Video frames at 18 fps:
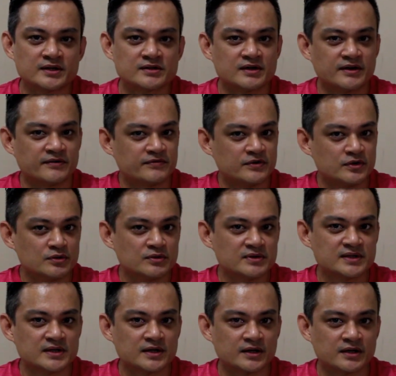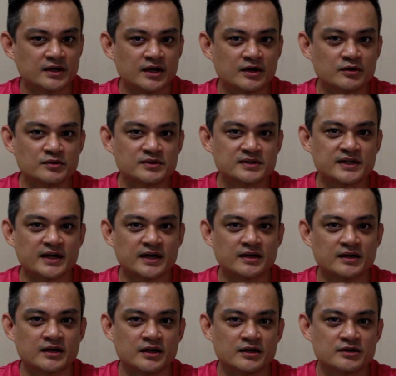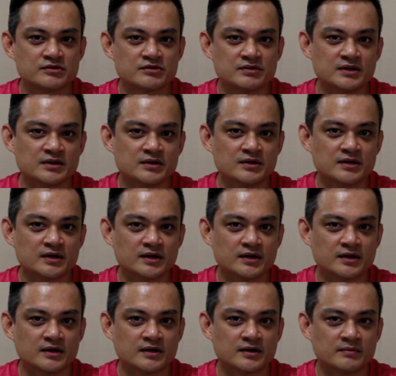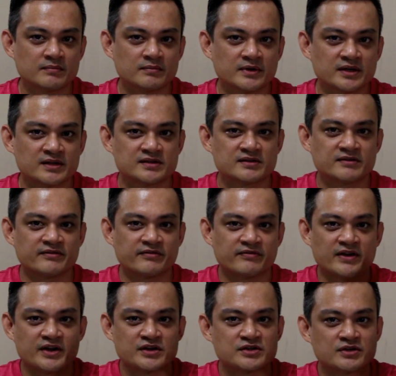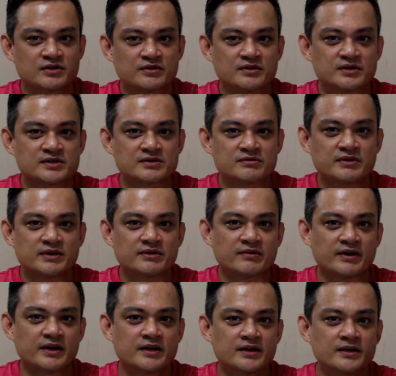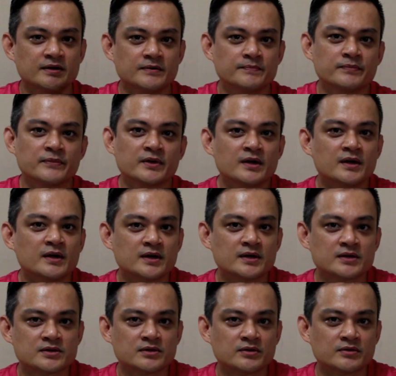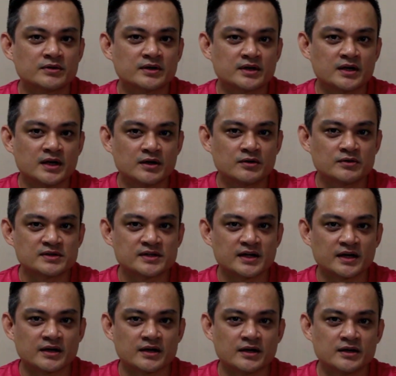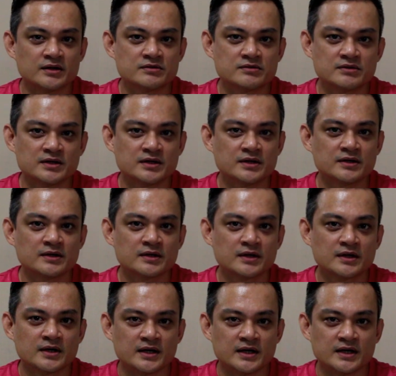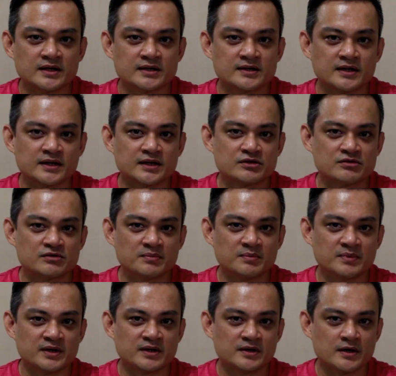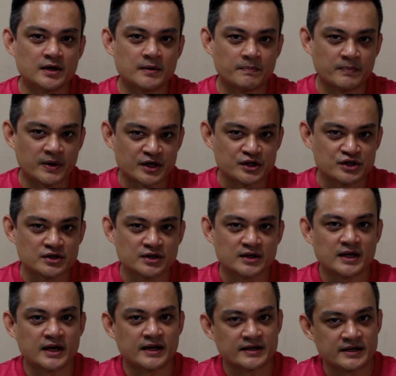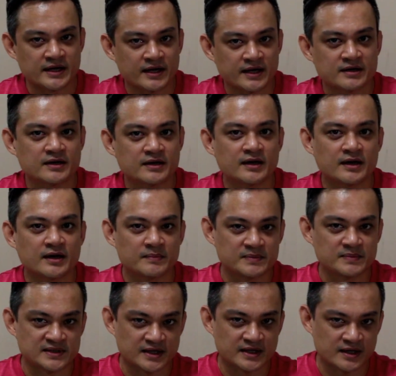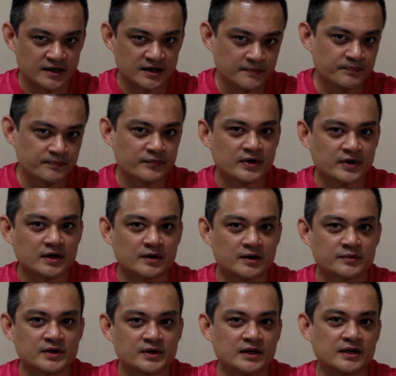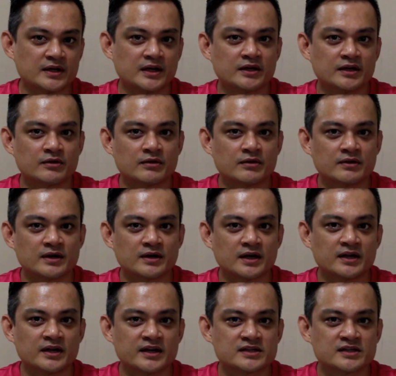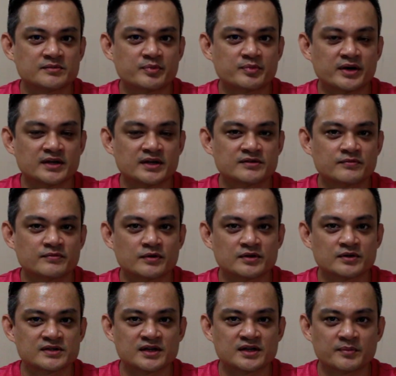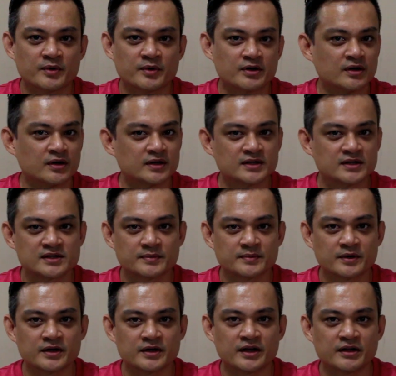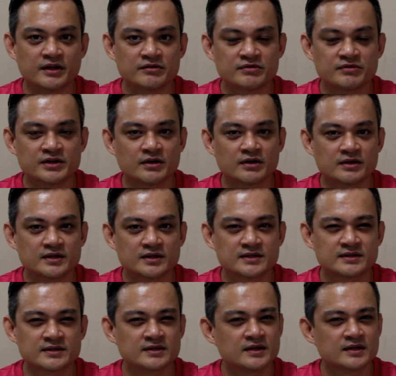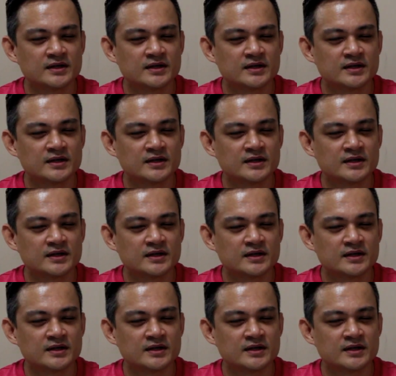So I've used the Kagoos DEC K3. Let's flash it on the screen right here. So the Kagoos DEC K3 is an extremely budget DEC M setup. You can get it on AliExpress for Singapore dollars about $83.